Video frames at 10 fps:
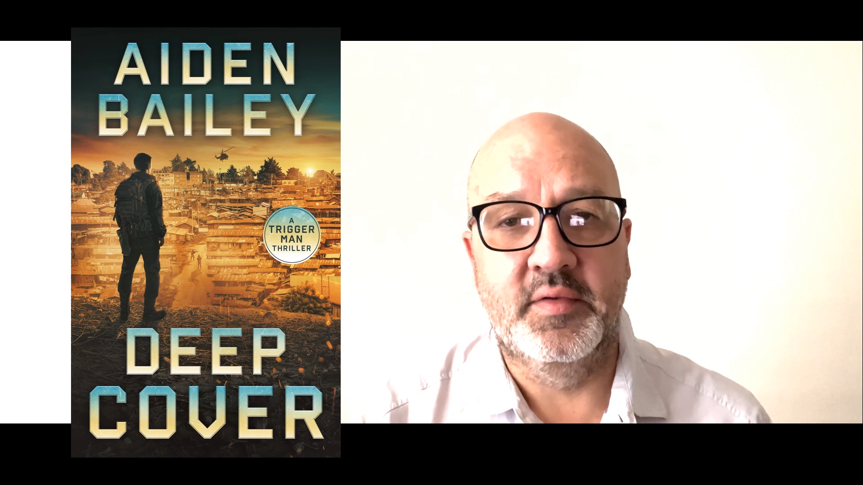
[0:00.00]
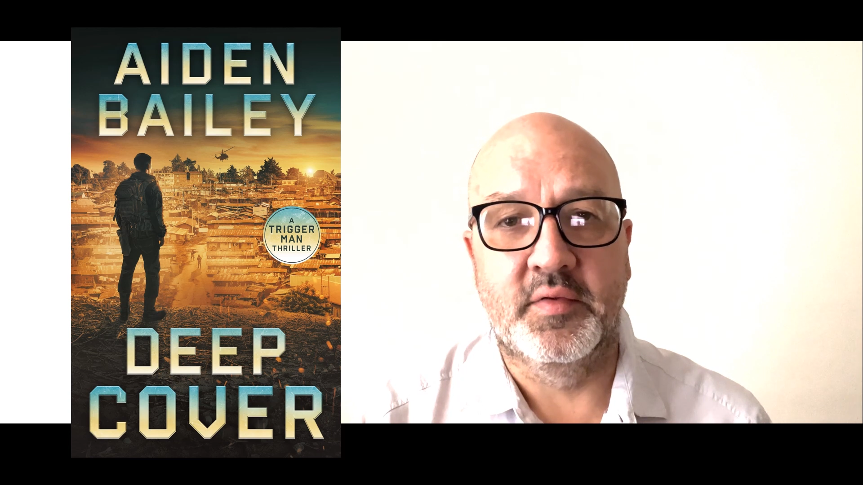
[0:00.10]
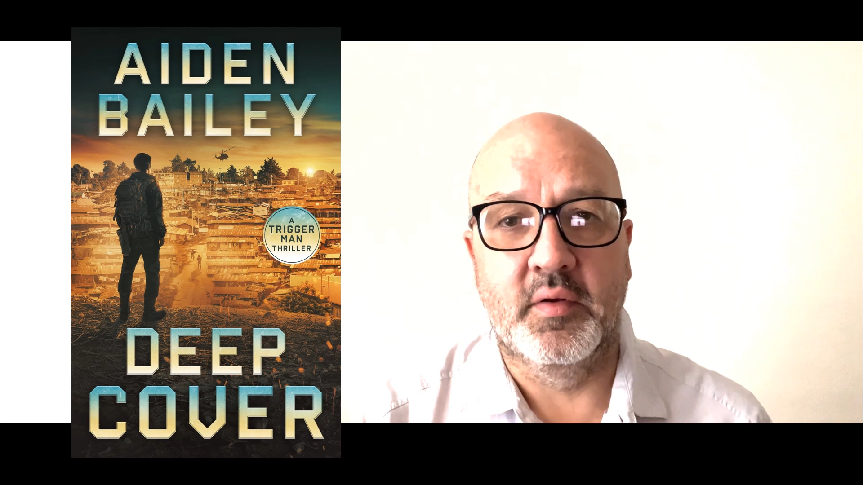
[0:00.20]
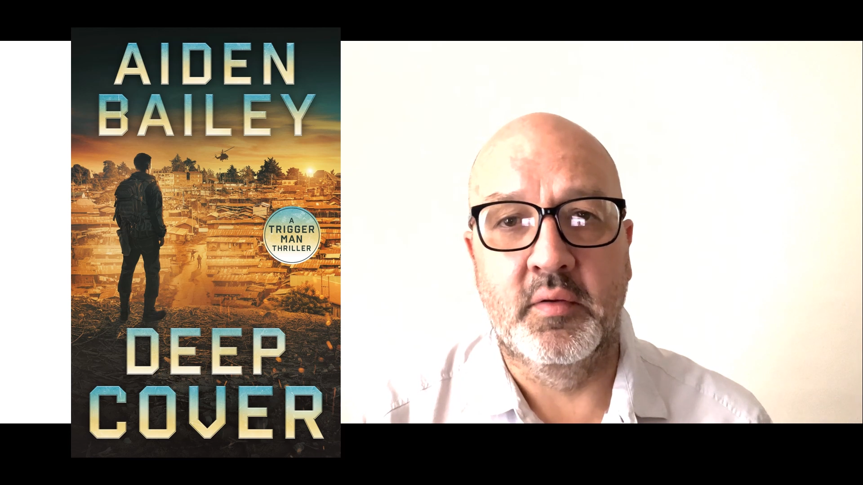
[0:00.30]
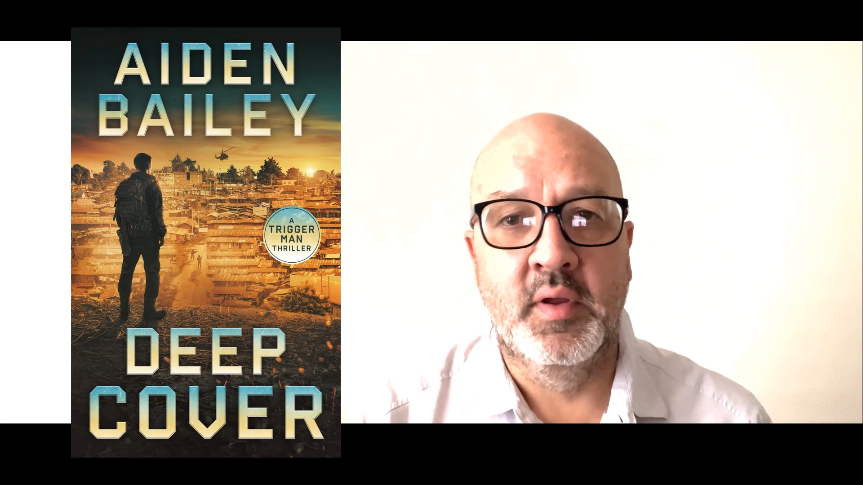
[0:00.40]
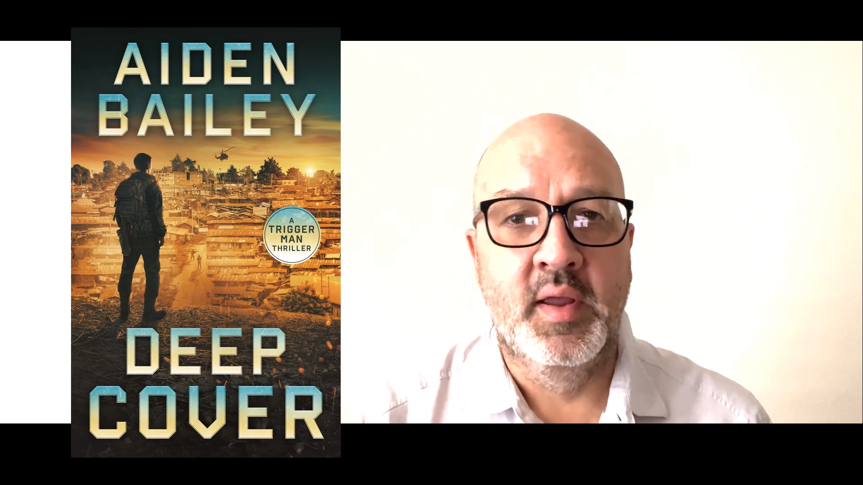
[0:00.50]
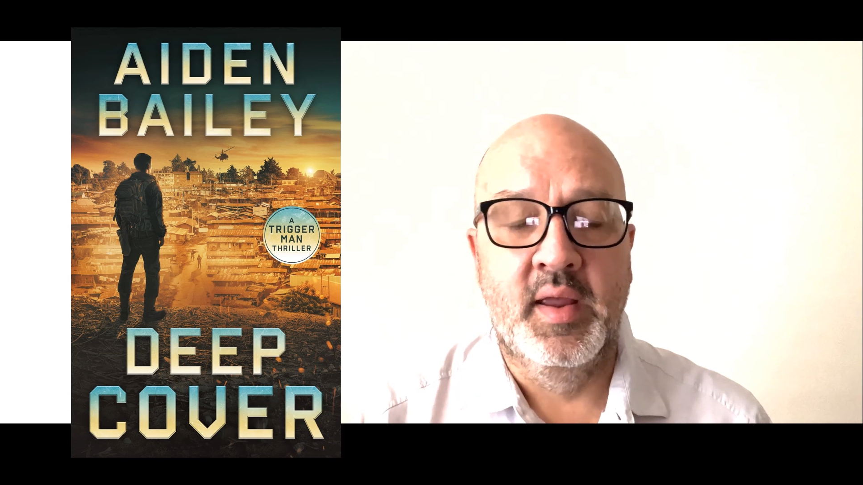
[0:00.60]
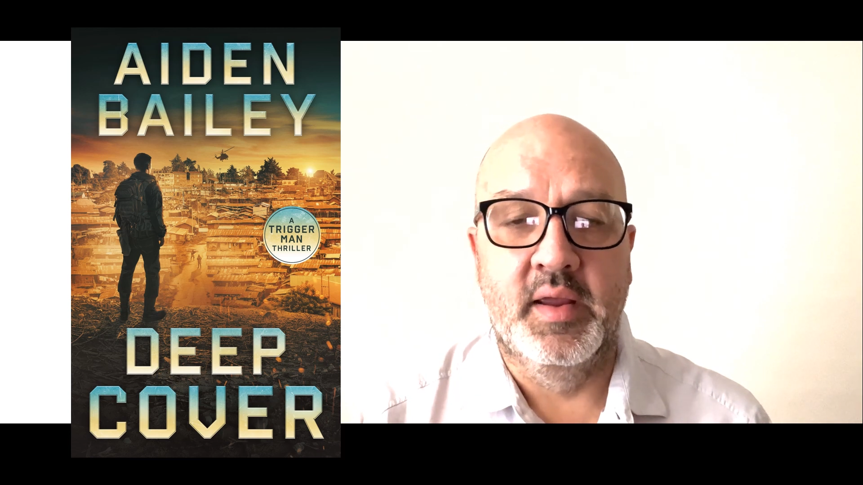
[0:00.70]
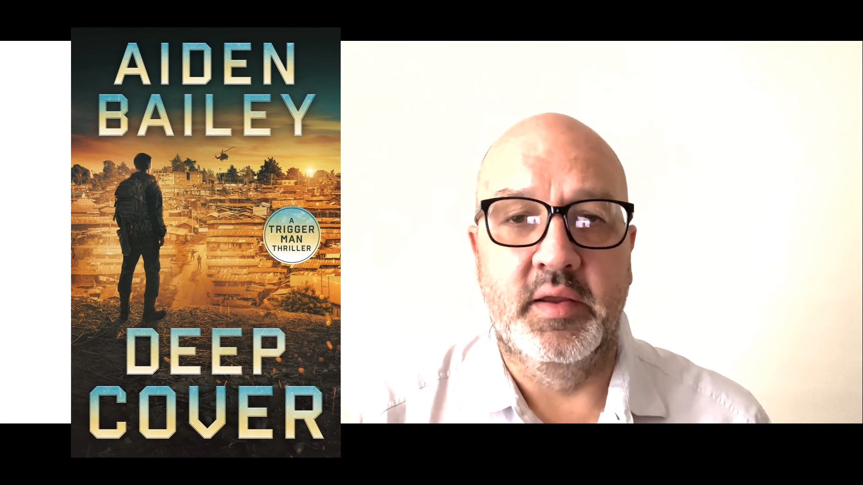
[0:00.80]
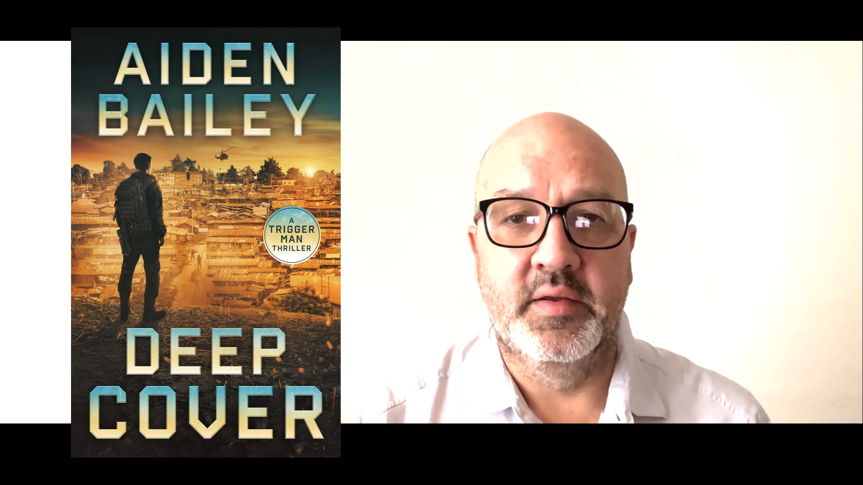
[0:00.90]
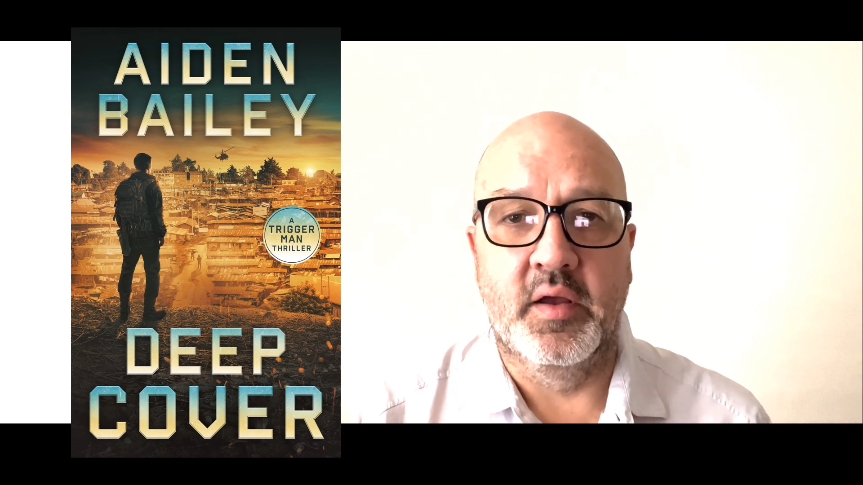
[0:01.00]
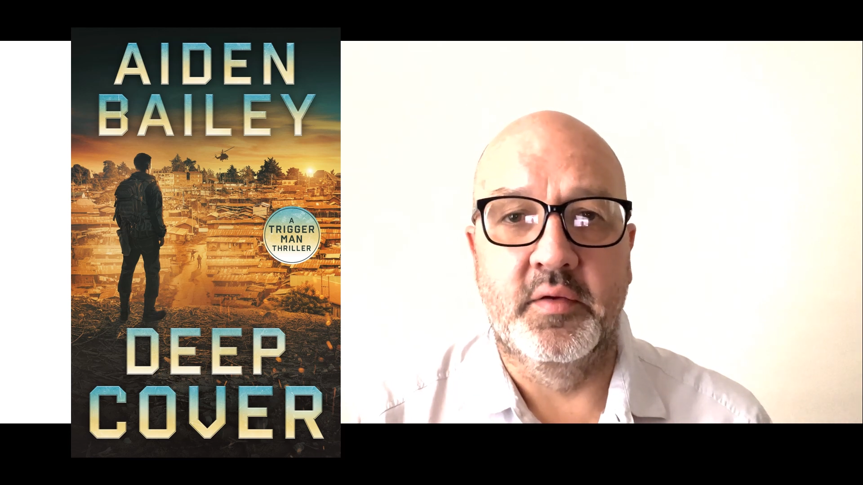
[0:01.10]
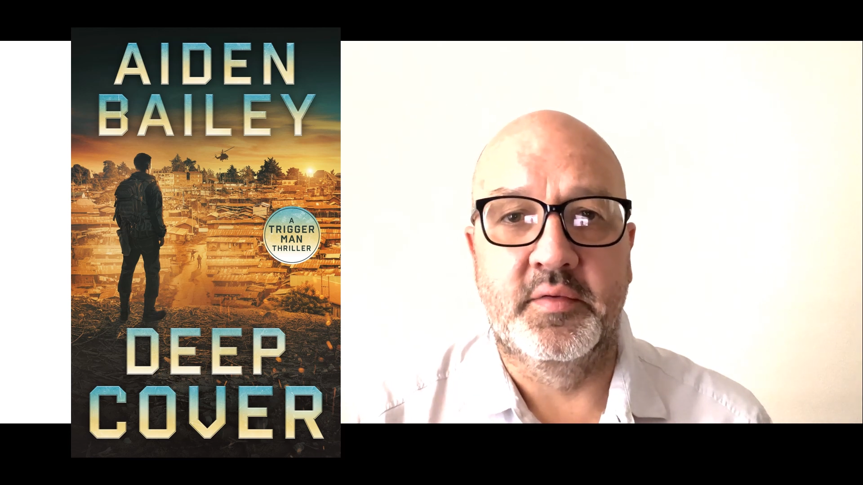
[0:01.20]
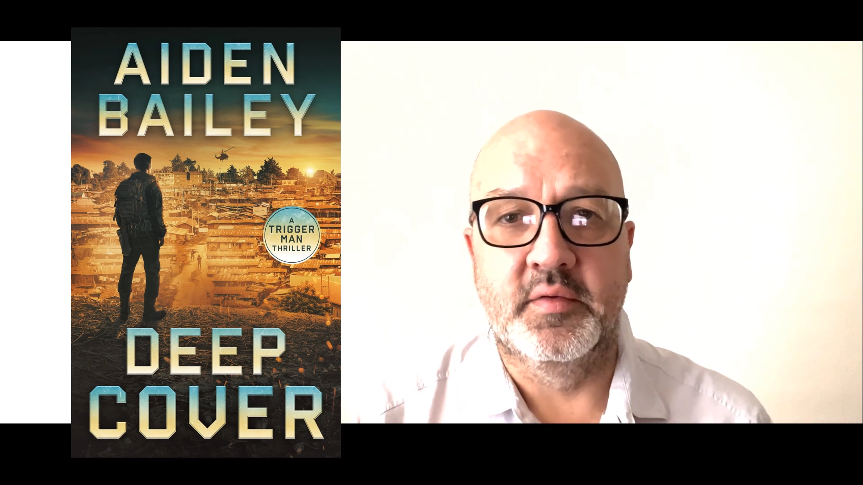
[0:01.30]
So he goes